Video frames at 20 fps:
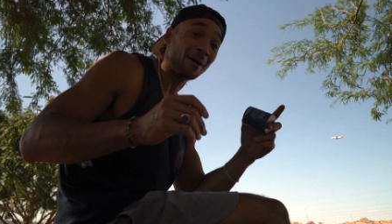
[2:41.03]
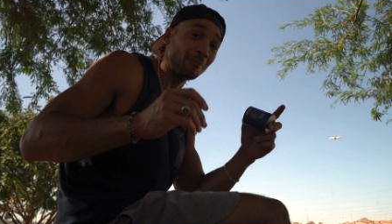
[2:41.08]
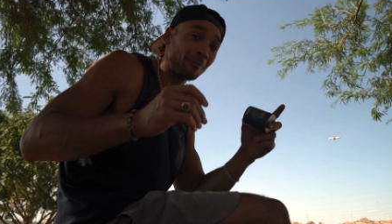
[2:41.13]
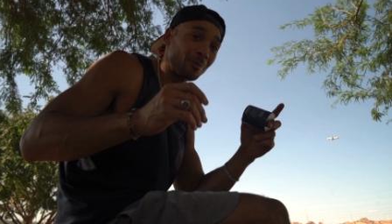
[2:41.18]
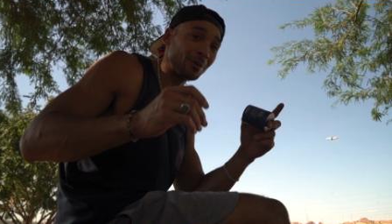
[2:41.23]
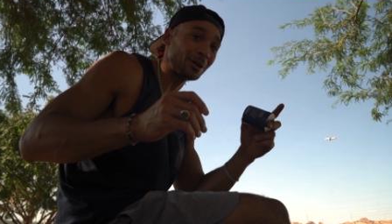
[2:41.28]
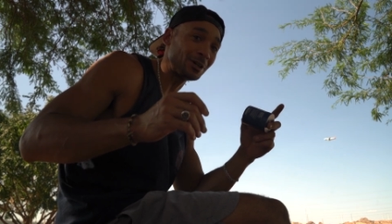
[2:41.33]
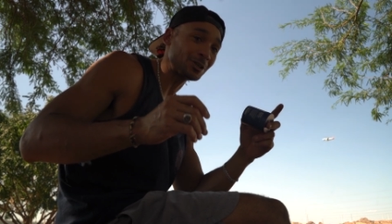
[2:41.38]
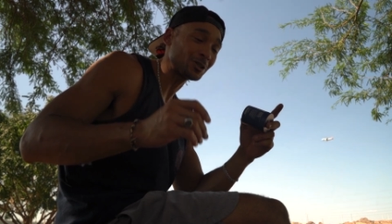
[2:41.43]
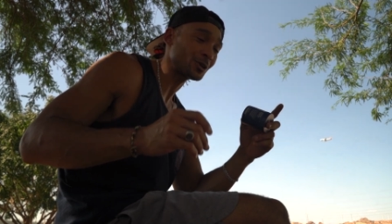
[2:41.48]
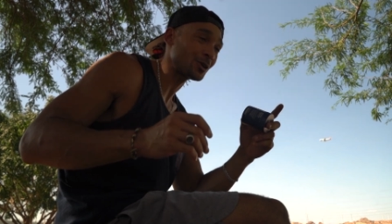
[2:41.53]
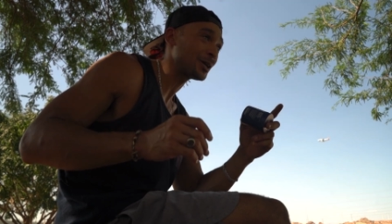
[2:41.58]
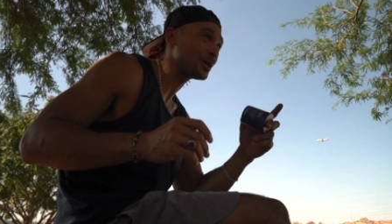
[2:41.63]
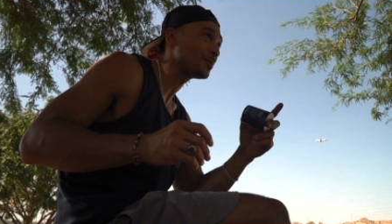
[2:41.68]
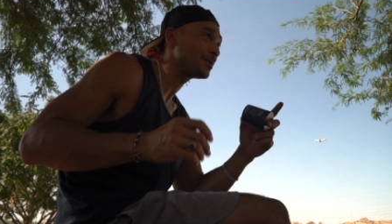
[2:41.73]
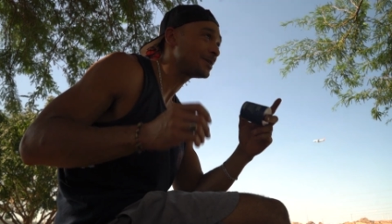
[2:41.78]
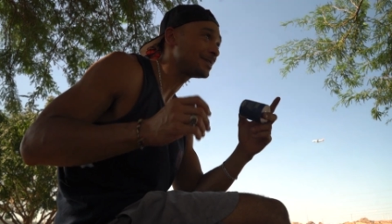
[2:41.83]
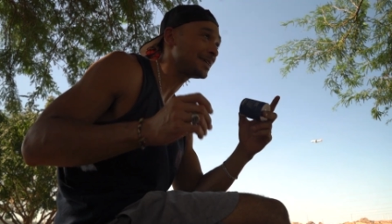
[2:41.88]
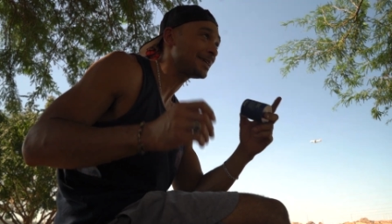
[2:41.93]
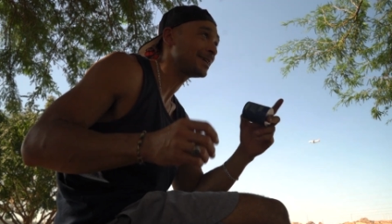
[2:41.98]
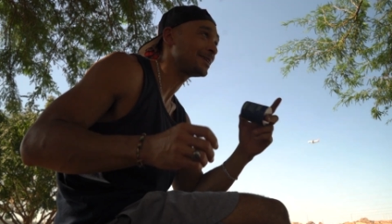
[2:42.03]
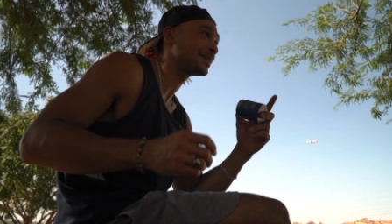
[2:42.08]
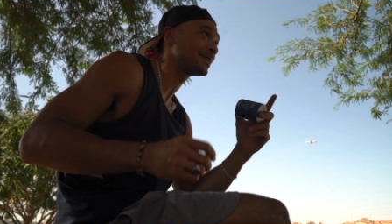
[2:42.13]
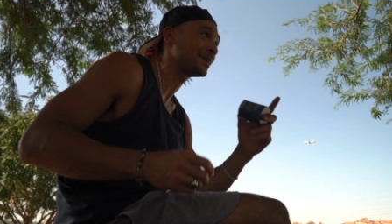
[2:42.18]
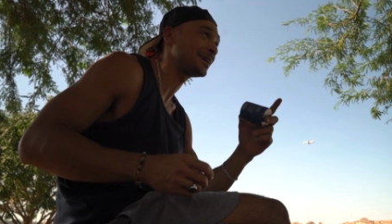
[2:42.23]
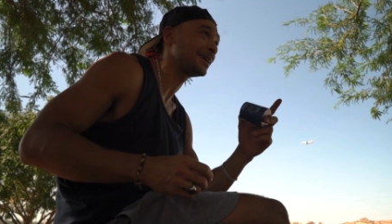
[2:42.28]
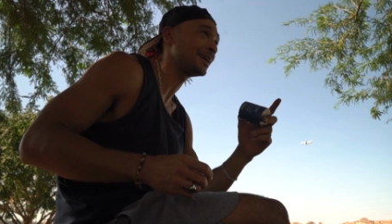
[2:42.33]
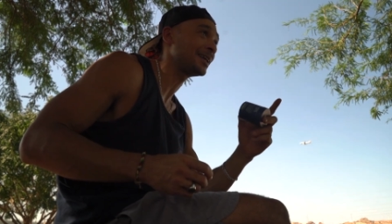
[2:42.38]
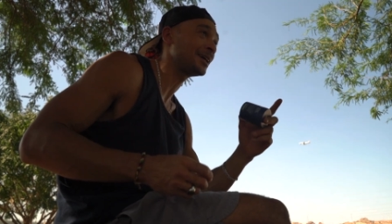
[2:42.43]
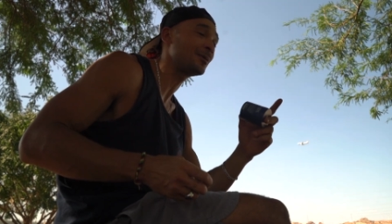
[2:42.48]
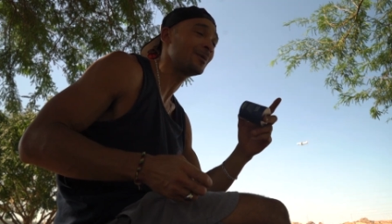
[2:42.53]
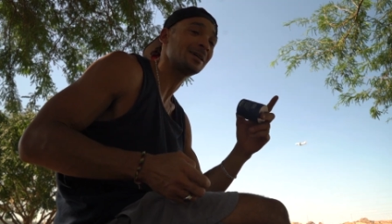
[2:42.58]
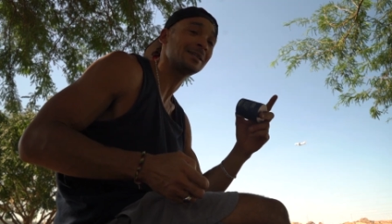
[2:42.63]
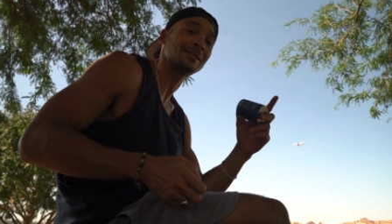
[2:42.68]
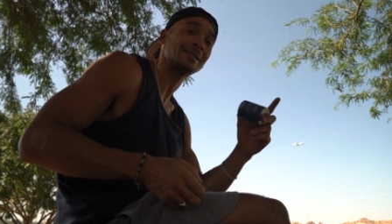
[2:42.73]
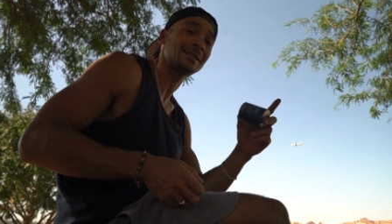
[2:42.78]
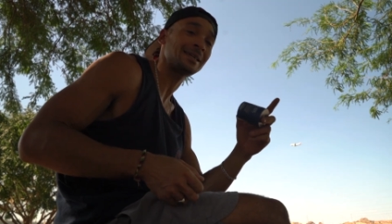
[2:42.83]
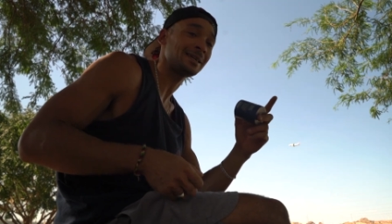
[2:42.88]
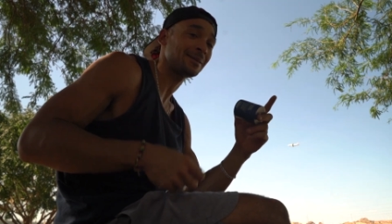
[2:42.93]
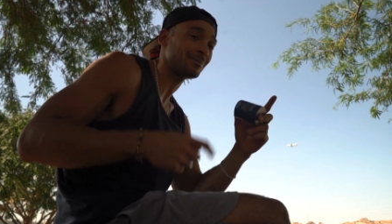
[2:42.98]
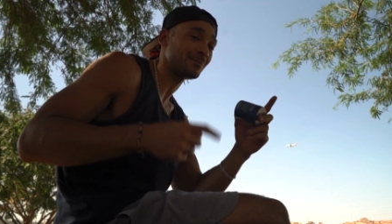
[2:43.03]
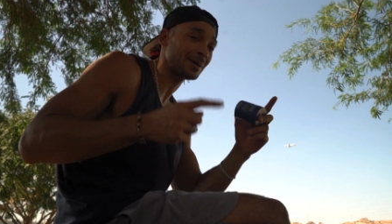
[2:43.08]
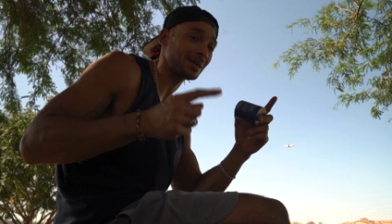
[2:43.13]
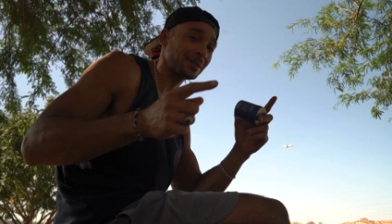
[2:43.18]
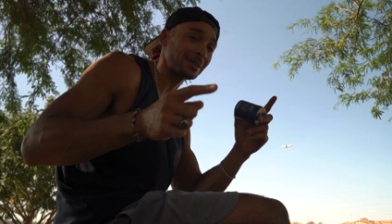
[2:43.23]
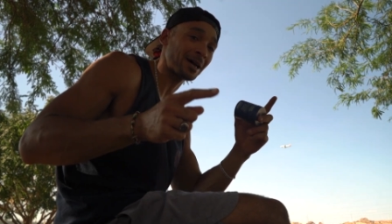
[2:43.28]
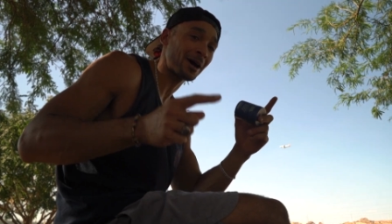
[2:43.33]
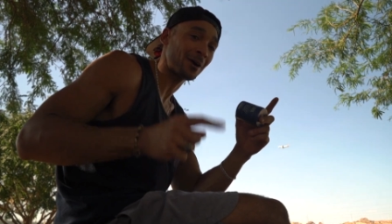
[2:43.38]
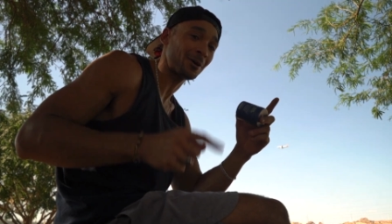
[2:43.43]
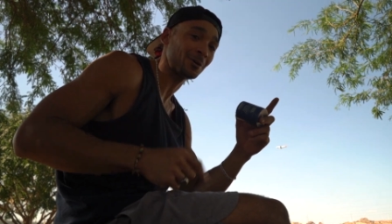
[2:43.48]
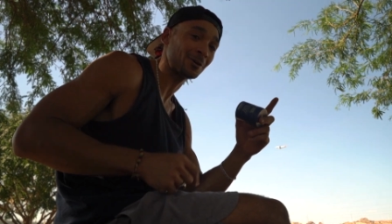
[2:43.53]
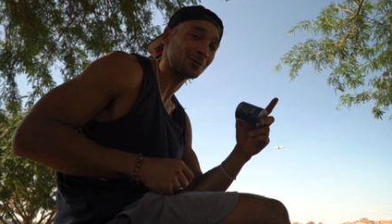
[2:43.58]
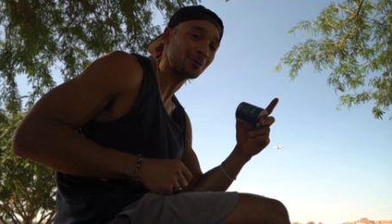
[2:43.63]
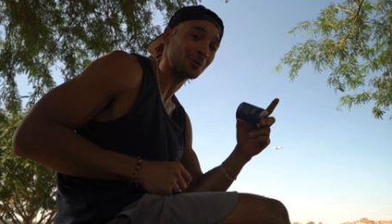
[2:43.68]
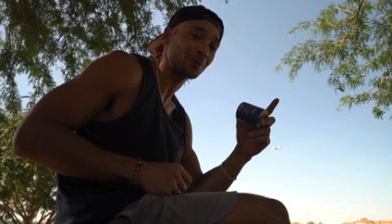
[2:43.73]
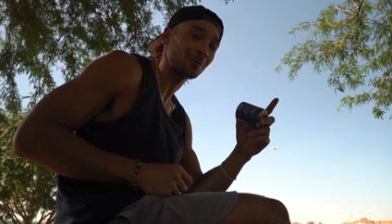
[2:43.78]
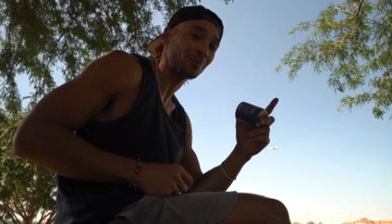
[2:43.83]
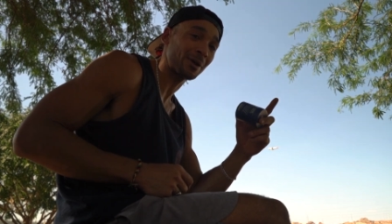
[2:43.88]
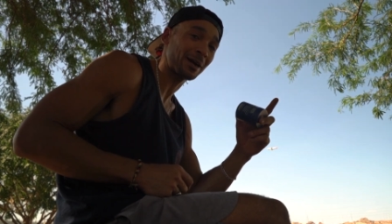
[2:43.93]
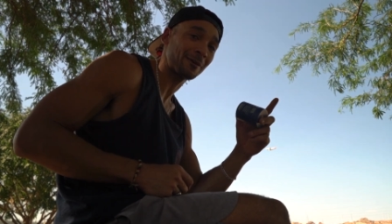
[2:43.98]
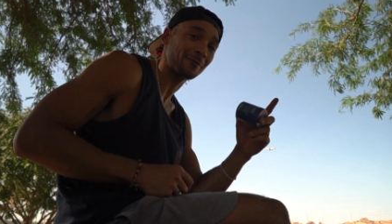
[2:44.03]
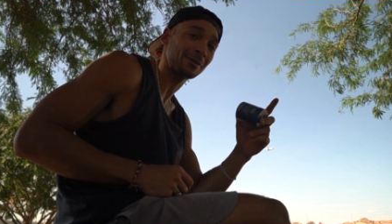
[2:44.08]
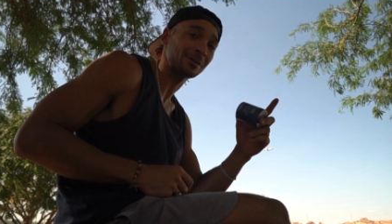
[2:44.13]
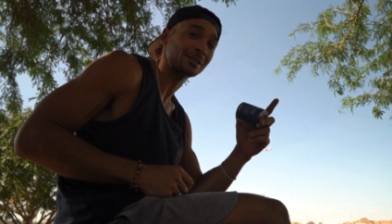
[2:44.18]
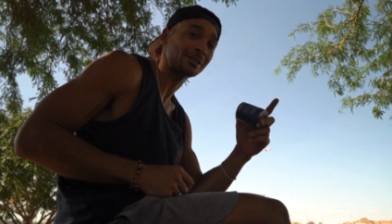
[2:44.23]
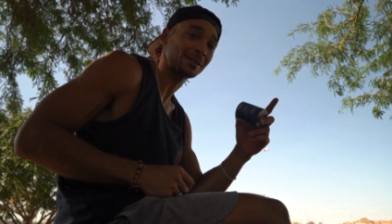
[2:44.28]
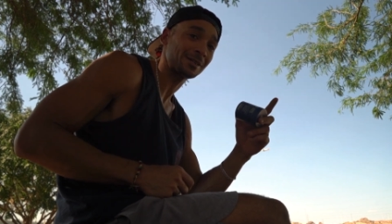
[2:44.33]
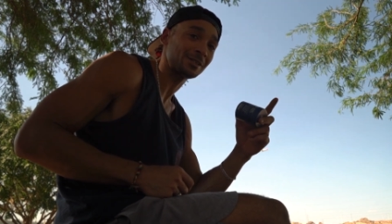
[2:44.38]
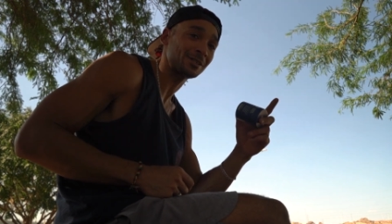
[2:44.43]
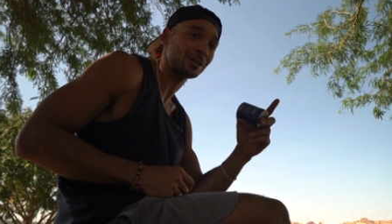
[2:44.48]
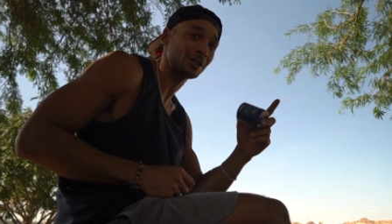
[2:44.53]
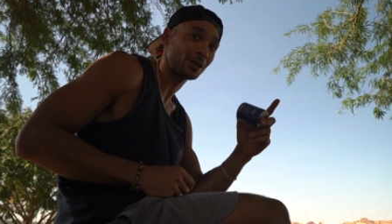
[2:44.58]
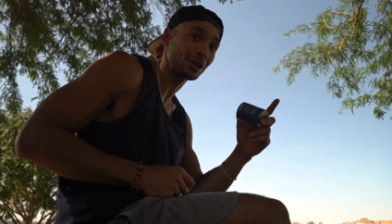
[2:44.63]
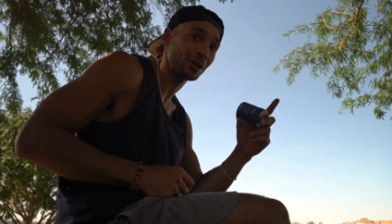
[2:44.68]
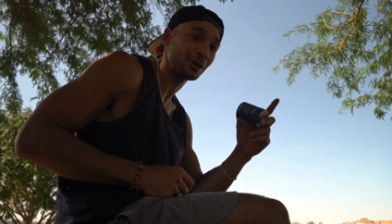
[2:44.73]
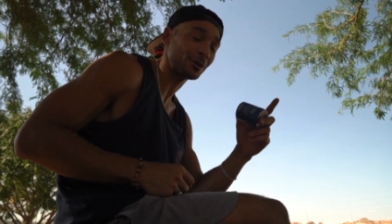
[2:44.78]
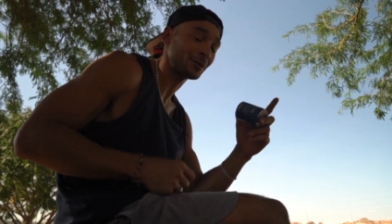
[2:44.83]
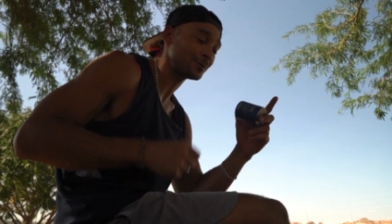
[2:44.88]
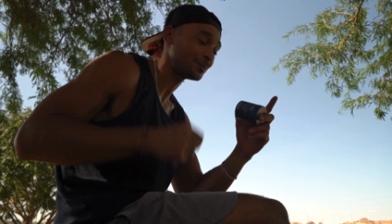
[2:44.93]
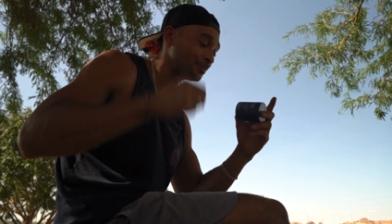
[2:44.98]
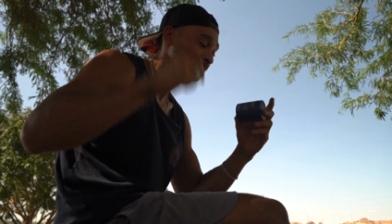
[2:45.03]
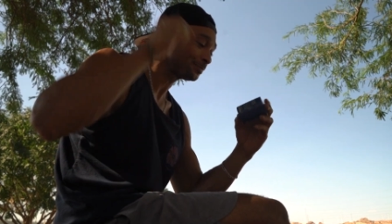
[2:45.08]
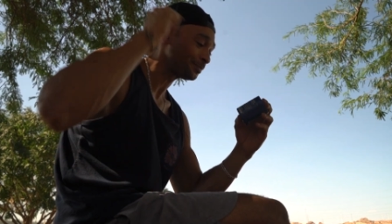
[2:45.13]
I'm pretty sure he was eating good. He wasn't eating McDonald's for breakfast, lunch, and dinner.